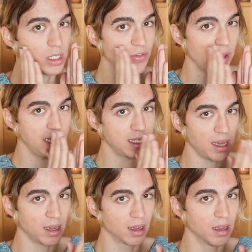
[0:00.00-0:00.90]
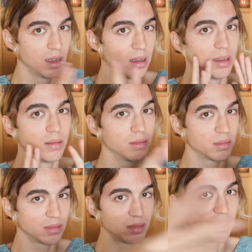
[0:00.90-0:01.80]
facing
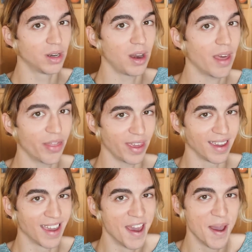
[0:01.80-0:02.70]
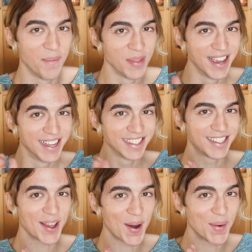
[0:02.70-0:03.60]
nothing.
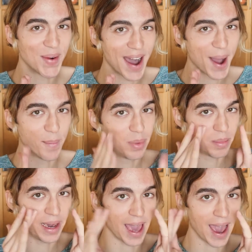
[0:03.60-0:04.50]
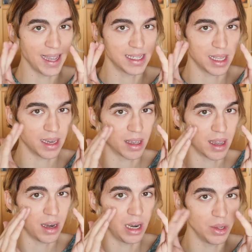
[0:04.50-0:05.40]
So but my eyes then
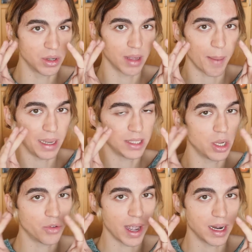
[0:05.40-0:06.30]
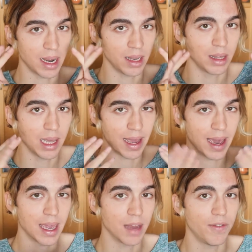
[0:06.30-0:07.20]
can look a bit to the right, and then
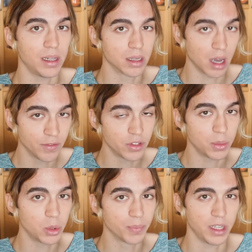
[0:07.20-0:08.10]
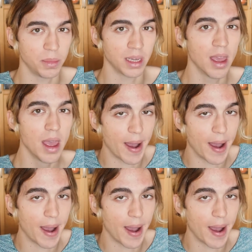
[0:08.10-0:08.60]
I can feel comfortable filming.